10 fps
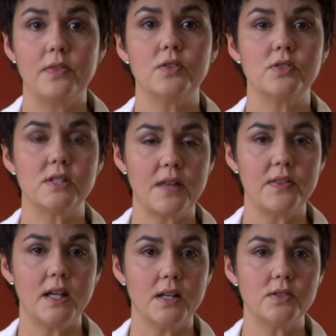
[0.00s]
there's
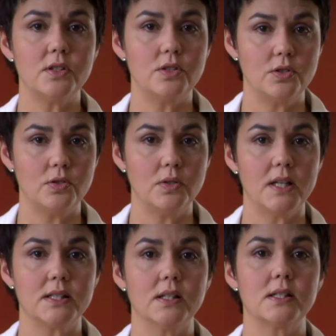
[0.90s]
nothing else to do
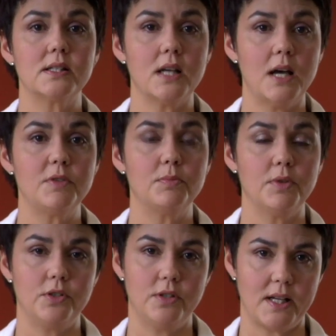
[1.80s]
until it's time to
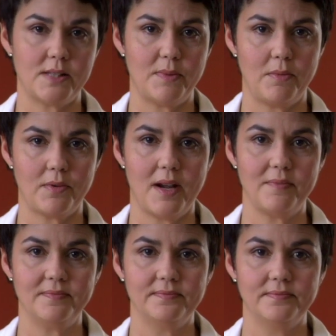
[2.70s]
book your next mammogram.
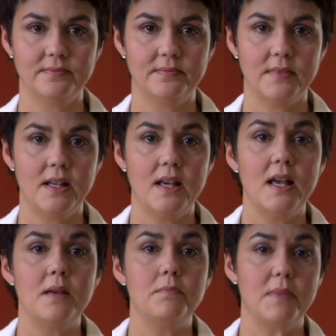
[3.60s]

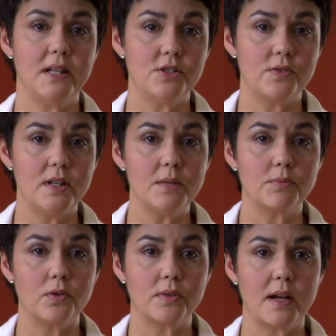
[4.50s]
Many screening
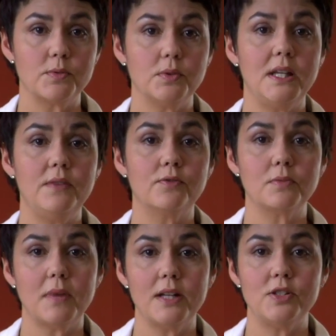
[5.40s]
programs will even
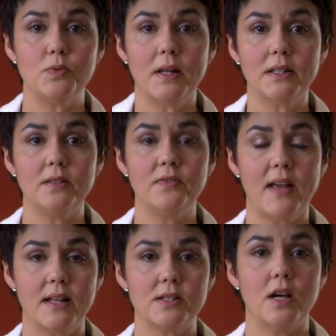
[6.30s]
remind you well in
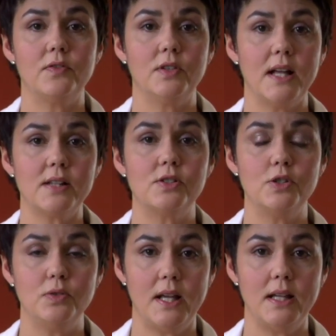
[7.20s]
advance of your next
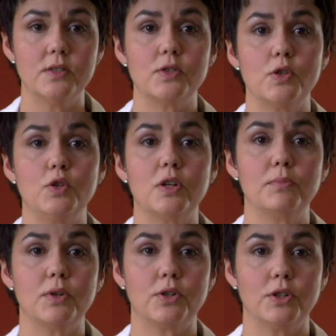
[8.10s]
due date so you can
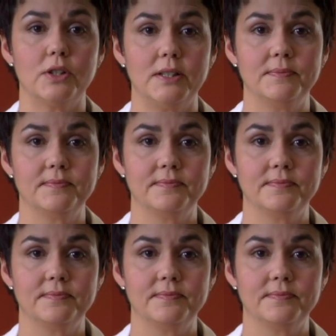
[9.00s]
book early.